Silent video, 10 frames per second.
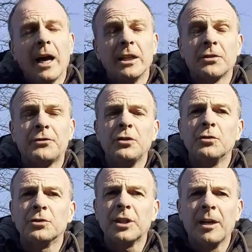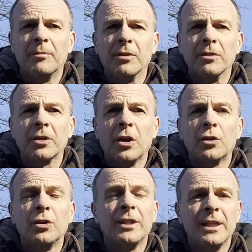As a funeral celebrant,
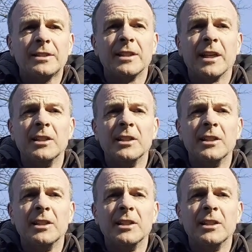good listening